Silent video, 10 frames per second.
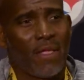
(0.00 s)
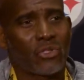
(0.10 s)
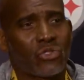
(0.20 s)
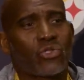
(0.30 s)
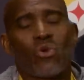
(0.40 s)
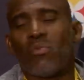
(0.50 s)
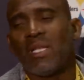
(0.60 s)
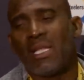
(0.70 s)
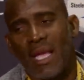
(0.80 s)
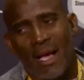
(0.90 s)
are so
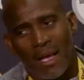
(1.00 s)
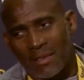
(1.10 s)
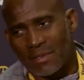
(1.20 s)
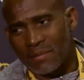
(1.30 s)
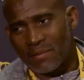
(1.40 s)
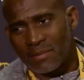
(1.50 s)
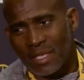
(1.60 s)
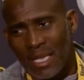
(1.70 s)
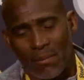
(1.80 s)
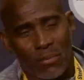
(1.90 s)
many guys
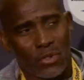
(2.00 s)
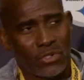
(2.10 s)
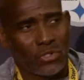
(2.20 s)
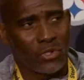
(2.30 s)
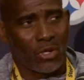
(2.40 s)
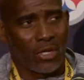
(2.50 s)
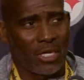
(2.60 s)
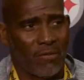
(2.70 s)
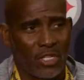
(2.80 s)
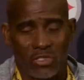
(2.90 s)
that I'm pretty sure
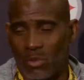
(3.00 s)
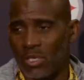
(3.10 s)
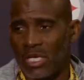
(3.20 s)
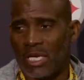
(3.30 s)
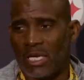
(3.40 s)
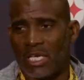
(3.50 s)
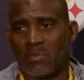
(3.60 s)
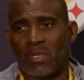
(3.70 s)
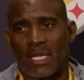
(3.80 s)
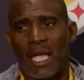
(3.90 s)
eventually will get in this.
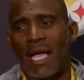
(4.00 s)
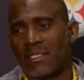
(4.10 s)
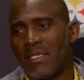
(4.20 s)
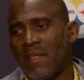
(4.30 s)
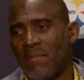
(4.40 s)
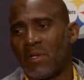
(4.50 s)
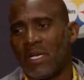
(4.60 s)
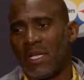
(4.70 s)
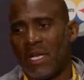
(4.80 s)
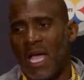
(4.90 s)
But the guys that they put
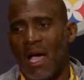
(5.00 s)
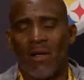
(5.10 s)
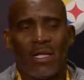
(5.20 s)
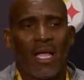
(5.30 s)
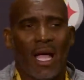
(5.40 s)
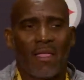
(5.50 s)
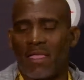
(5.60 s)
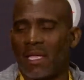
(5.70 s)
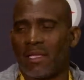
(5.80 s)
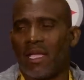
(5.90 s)
in there now, I
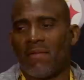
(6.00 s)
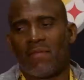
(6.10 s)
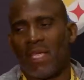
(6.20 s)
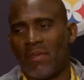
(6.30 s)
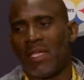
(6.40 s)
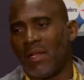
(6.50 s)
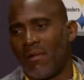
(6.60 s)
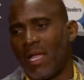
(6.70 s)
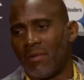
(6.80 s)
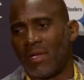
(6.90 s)
think they've hit it
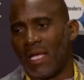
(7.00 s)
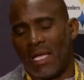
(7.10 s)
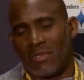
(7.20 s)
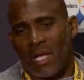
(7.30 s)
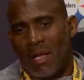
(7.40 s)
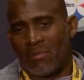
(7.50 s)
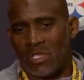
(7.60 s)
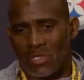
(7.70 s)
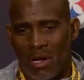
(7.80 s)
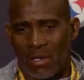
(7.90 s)
right on the head. So I'm
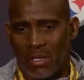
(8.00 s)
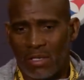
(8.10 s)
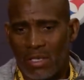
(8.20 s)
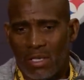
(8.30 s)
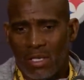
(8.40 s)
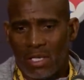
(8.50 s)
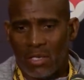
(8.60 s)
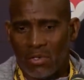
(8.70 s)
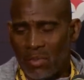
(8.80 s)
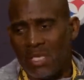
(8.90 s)
just honored, you
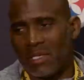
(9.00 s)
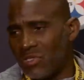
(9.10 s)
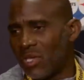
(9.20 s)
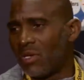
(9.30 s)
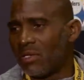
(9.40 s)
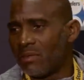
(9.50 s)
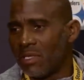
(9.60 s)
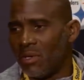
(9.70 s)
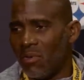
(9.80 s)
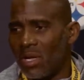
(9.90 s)
know, to be considered,
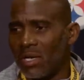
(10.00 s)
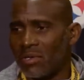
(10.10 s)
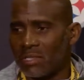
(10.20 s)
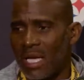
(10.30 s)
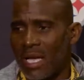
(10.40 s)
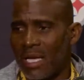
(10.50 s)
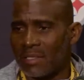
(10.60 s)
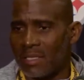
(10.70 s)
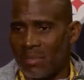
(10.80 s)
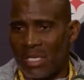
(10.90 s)
you know, one of those
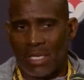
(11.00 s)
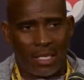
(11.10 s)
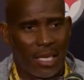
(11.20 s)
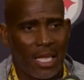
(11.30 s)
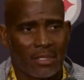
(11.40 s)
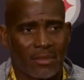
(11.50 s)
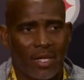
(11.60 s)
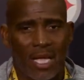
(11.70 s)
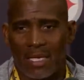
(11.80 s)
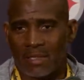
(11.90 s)
guys and to be in a class of
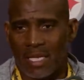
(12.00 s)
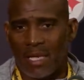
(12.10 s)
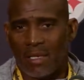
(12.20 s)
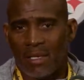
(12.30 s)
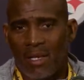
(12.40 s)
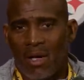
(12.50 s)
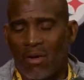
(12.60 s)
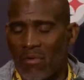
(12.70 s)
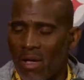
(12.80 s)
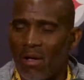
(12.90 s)
guys that
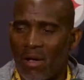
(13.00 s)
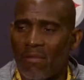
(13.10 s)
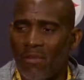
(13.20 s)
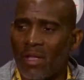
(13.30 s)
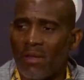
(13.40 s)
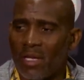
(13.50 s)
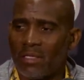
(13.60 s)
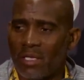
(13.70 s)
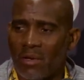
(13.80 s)
are very, you